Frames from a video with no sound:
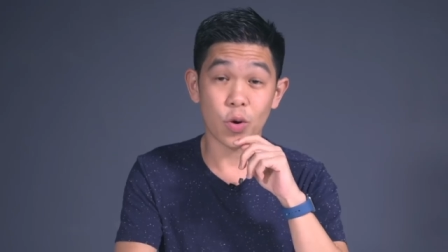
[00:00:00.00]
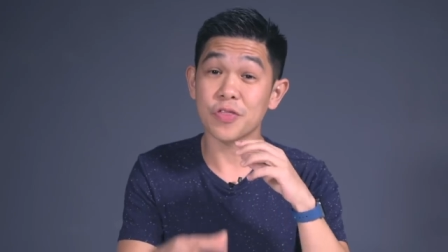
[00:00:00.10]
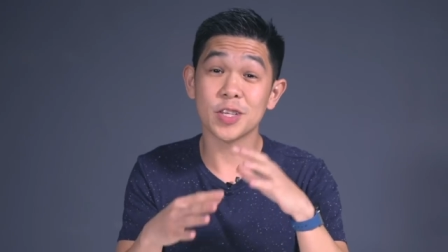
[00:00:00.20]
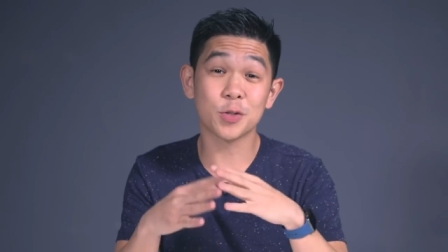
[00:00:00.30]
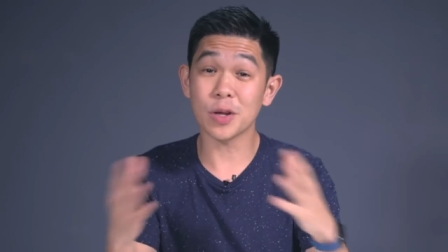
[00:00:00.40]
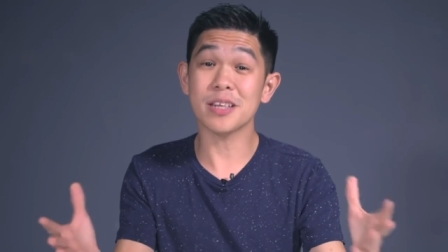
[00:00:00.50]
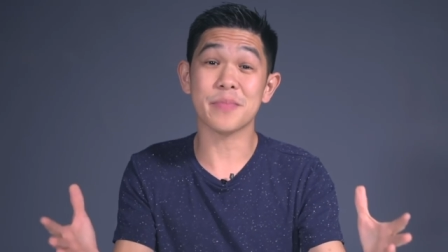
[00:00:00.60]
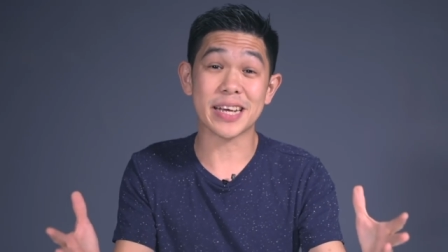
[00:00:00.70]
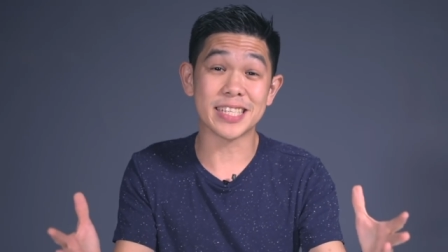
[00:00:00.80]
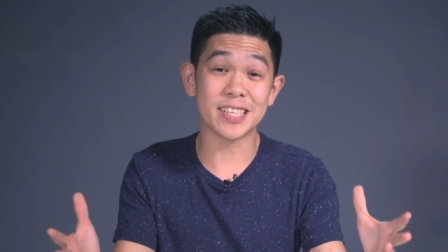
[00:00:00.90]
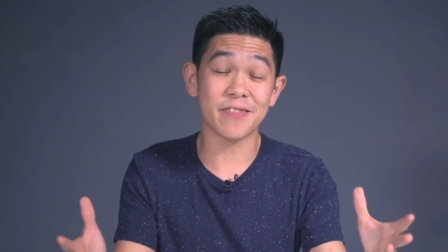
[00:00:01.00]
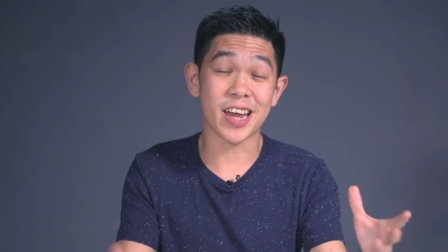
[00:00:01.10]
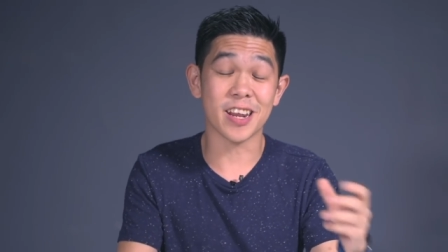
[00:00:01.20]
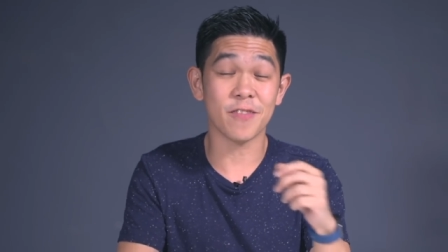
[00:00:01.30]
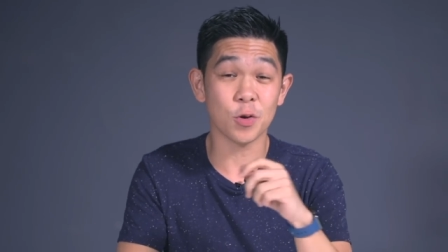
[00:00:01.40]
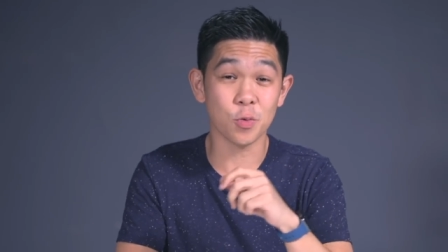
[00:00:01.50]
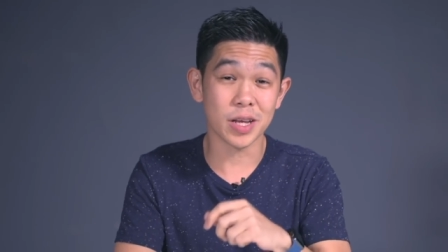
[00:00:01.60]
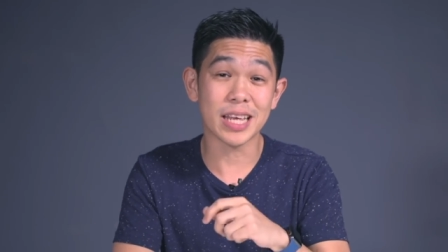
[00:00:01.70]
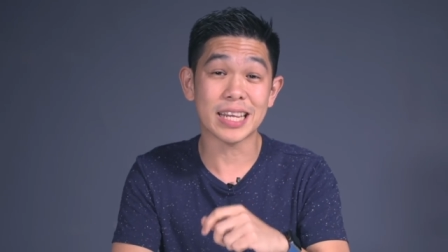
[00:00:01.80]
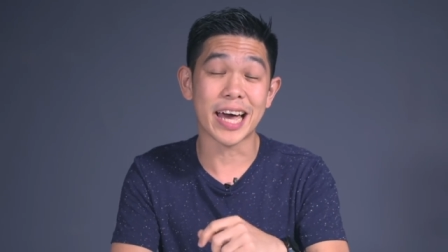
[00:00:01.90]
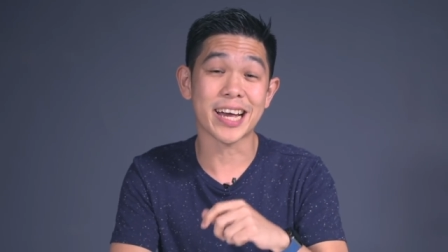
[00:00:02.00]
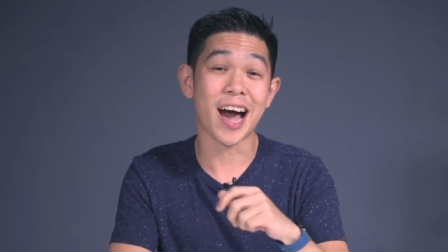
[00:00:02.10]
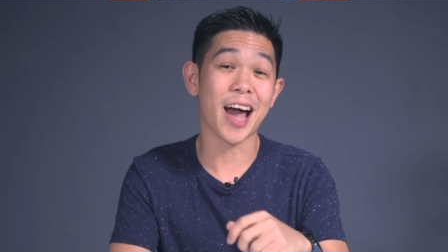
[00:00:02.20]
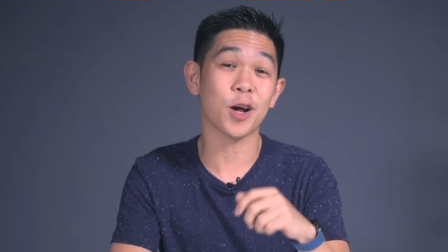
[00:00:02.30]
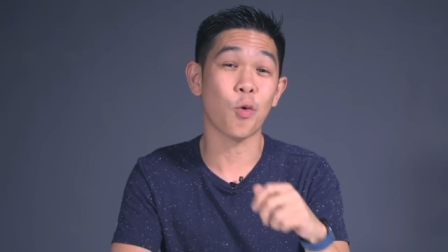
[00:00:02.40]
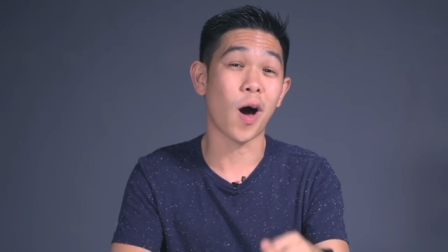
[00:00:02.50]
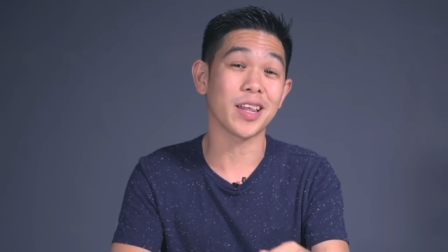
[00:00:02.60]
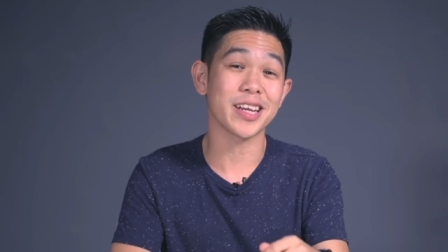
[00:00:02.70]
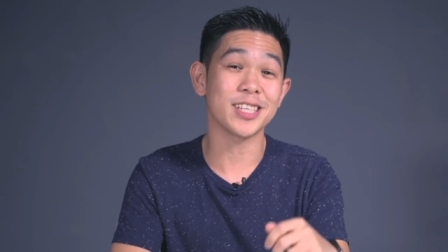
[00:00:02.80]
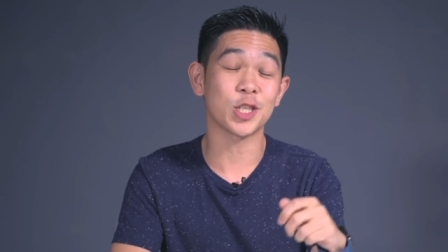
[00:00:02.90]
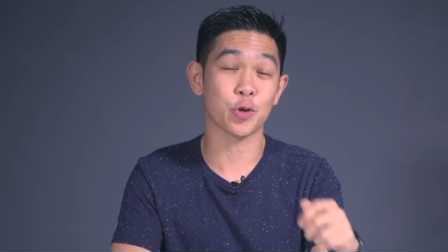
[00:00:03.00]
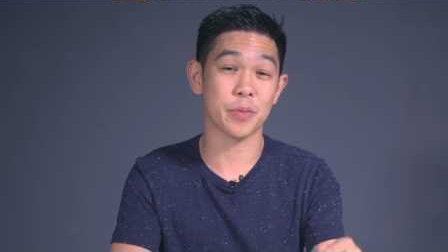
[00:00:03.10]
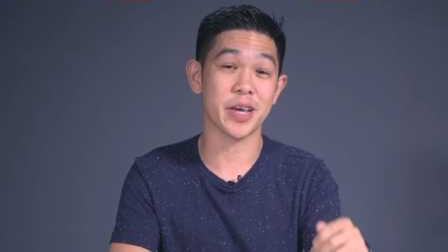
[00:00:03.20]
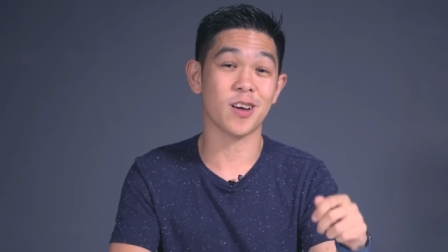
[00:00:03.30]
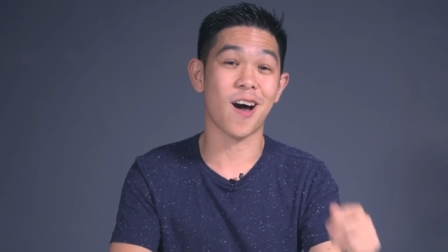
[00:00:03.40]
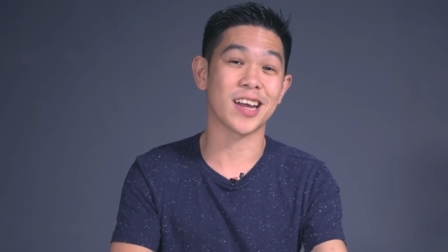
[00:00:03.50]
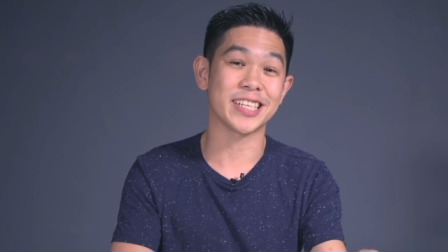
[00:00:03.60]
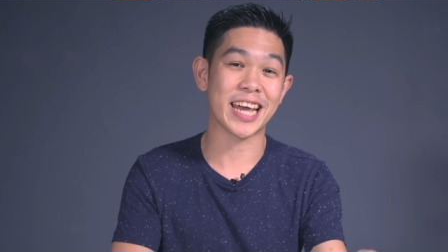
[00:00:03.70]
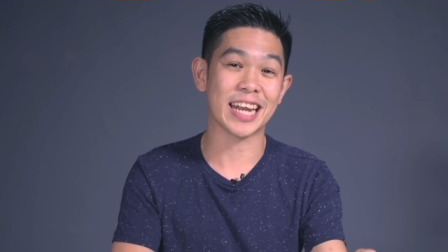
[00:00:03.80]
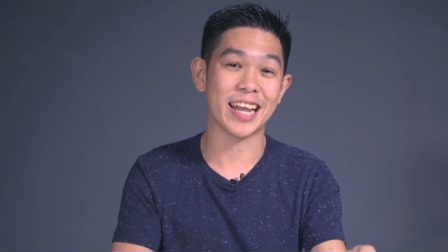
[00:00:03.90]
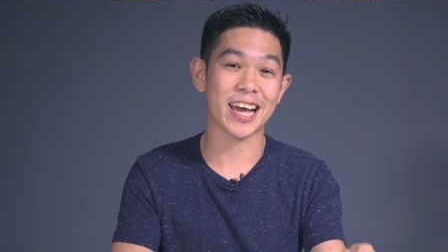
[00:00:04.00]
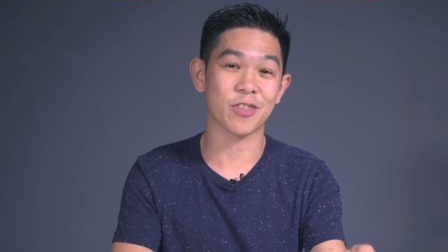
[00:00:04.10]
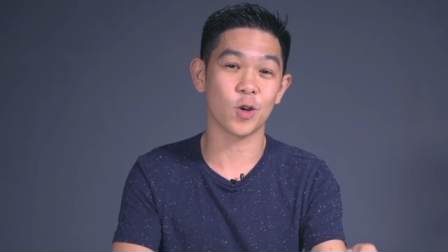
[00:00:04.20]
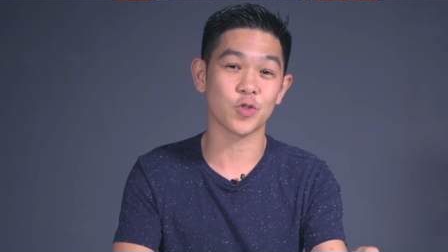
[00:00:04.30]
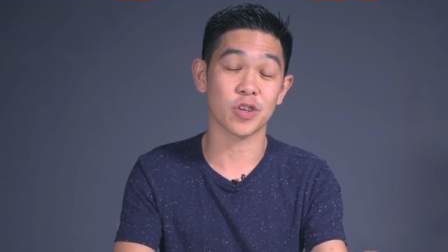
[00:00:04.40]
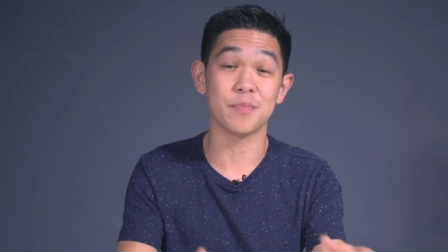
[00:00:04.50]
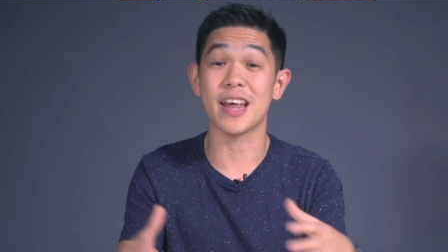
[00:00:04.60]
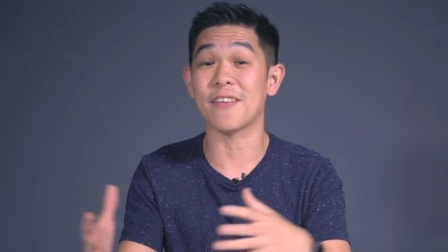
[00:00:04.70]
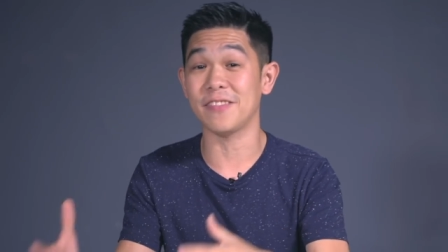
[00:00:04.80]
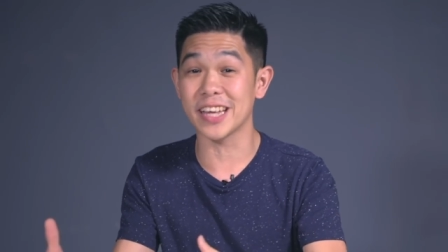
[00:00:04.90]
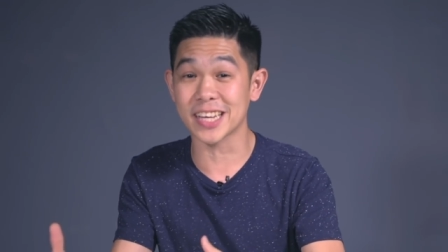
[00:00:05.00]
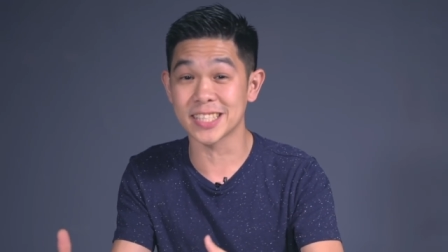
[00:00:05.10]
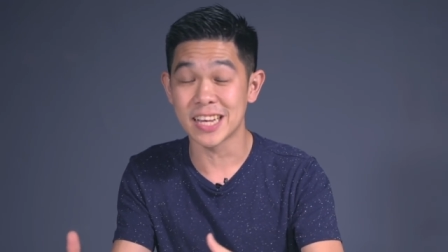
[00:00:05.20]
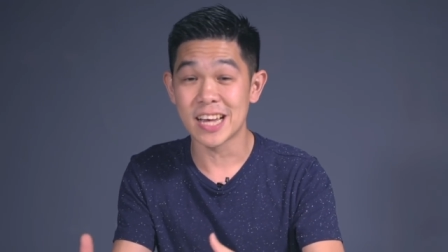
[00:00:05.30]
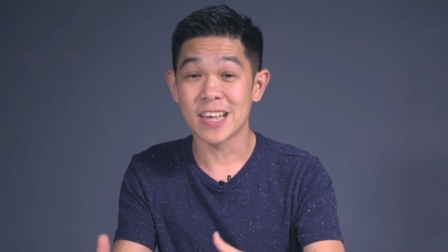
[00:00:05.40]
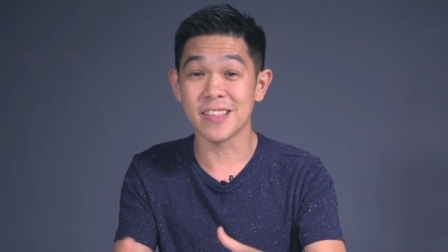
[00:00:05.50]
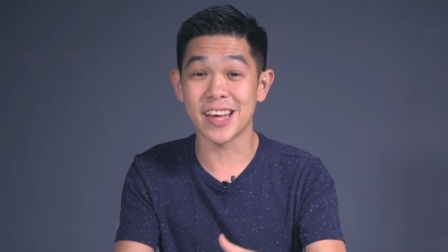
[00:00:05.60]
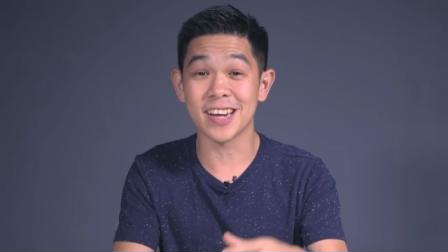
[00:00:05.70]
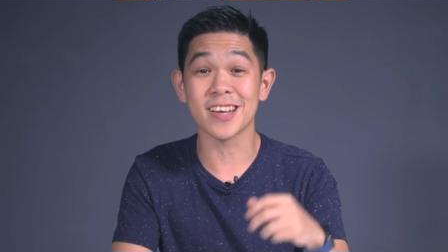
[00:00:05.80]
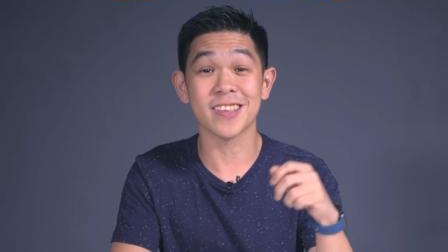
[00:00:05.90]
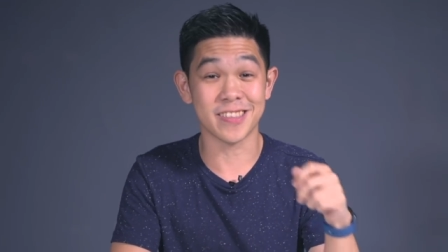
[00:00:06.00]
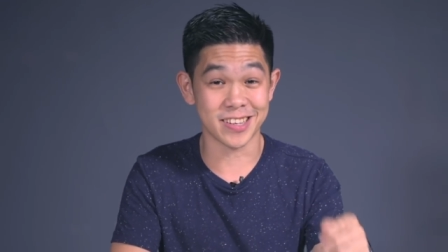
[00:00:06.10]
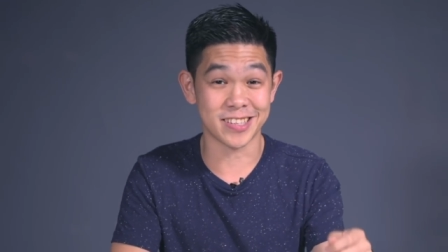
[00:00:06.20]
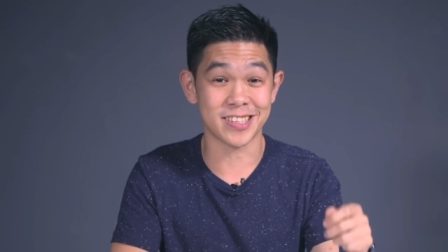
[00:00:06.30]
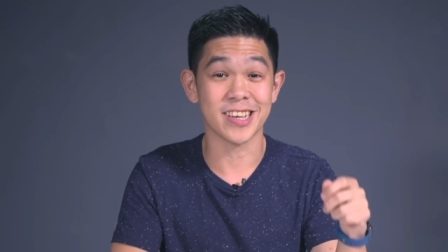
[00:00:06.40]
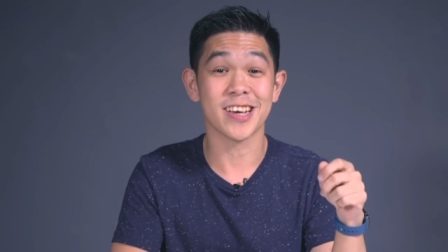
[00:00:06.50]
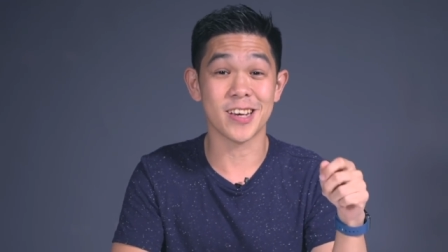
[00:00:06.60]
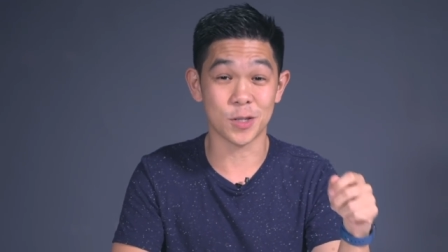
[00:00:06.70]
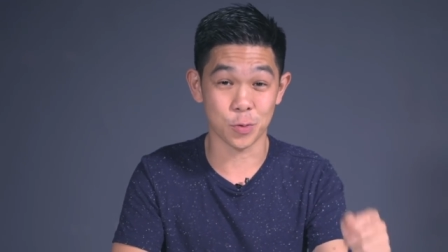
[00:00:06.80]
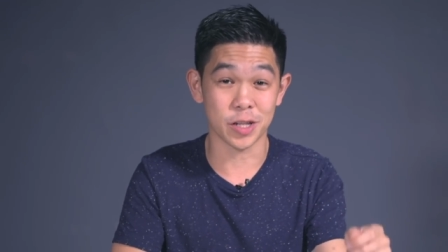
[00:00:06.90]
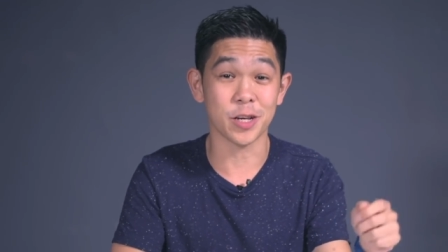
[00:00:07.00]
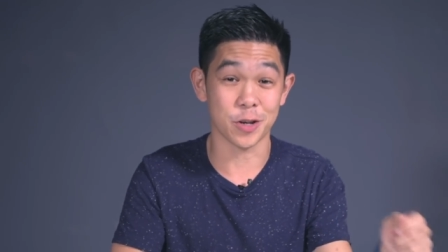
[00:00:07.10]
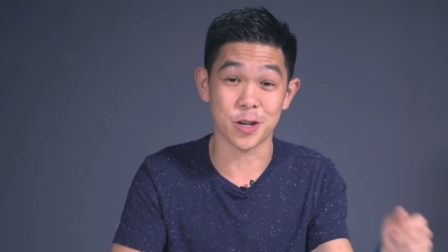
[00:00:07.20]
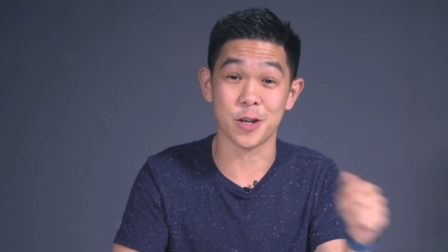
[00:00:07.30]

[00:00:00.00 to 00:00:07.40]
What this really means is that if you really like high-quality streaming content like those from Netflix, then this is really good